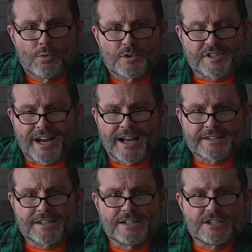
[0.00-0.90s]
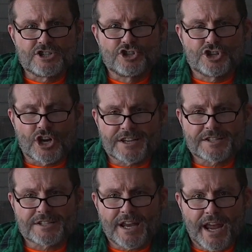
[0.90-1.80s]
Wisconsin
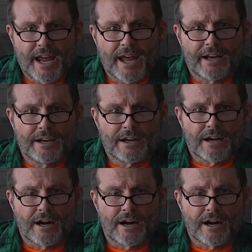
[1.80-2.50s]
just had